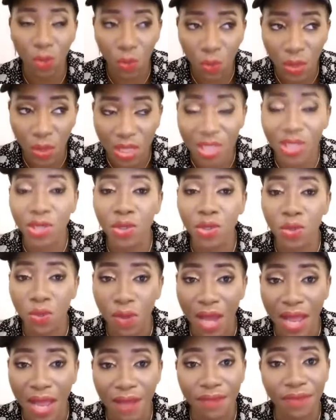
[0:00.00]
wish to
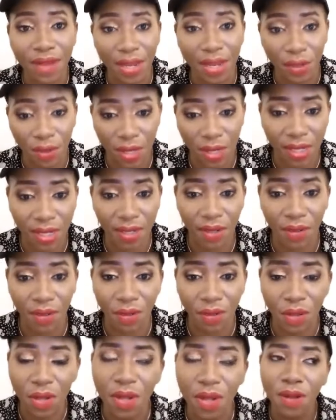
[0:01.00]
have another
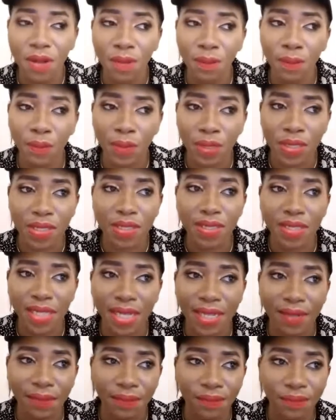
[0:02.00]
girl, but
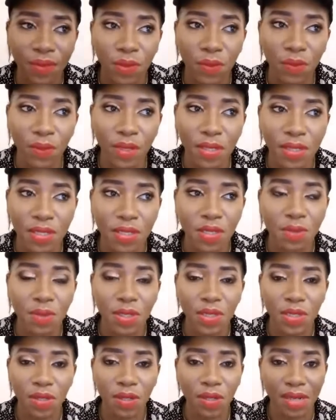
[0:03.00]
then with the
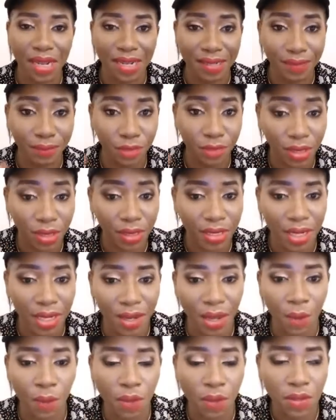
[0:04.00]
situation, not now,
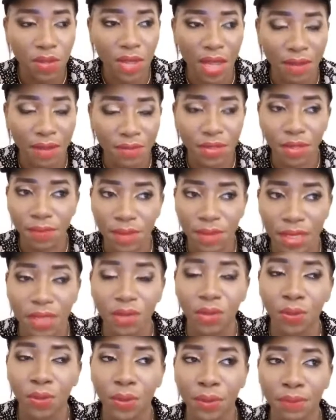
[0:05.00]
I want to have
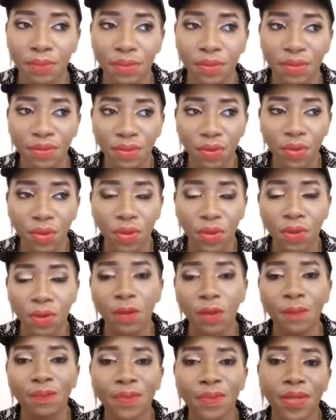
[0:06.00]
something doing before.
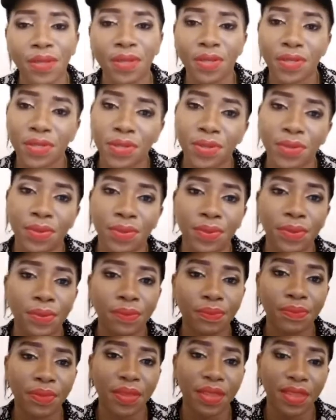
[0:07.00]

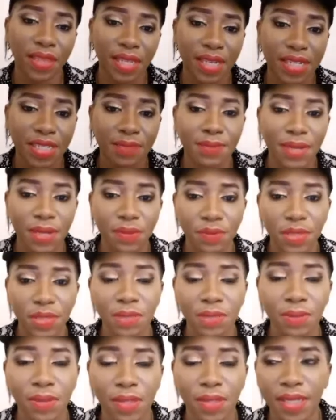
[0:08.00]
So that is my
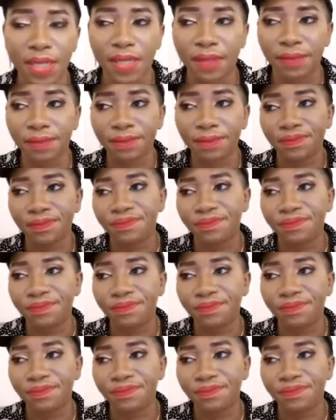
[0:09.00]
wish. But then,